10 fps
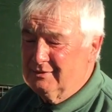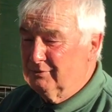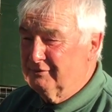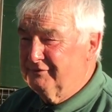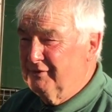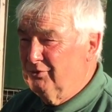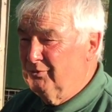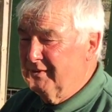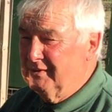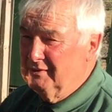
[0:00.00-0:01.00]
all the
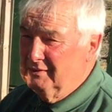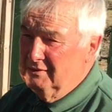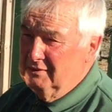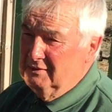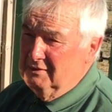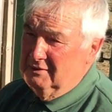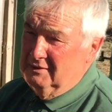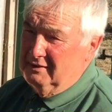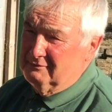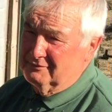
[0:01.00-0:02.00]
filming,
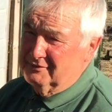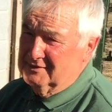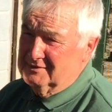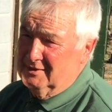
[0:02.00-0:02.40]
everything.